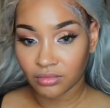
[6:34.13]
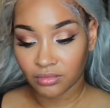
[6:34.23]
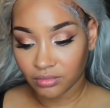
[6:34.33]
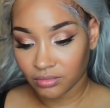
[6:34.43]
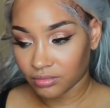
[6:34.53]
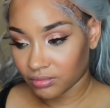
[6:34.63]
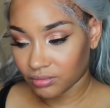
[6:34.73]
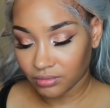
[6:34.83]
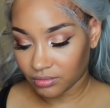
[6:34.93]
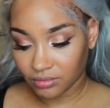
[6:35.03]

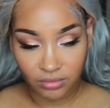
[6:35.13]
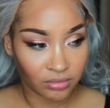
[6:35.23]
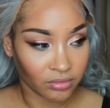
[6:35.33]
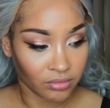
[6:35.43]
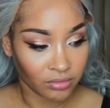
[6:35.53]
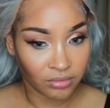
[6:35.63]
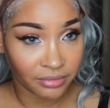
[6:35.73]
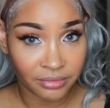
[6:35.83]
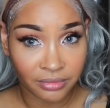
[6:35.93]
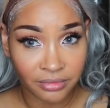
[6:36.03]

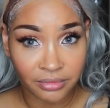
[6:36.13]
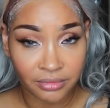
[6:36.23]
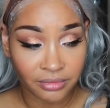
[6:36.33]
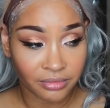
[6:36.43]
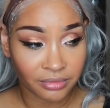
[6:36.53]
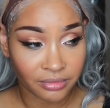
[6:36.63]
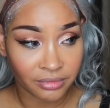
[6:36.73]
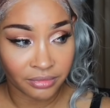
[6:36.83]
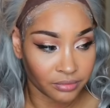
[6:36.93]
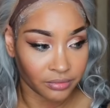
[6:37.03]

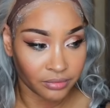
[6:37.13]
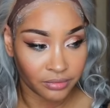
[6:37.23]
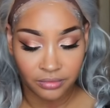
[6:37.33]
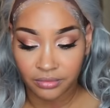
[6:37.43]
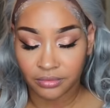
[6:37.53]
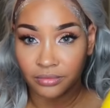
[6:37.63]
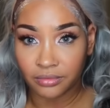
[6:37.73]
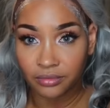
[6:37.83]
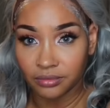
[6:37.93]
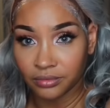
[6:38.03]

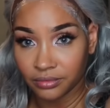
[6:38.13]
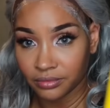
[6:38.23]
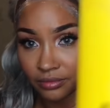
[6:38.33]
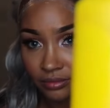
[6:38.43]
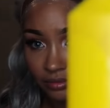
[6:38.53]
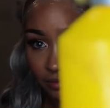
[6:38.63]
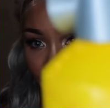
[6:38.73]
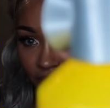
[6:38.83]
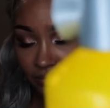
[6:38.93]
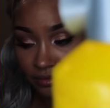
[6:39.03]

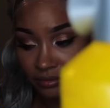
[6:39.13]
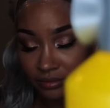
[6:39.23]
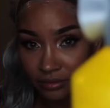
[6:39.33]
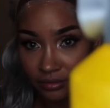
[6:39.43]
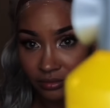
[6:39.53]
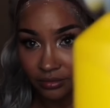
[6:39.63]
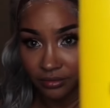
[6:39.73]
(no one is talking)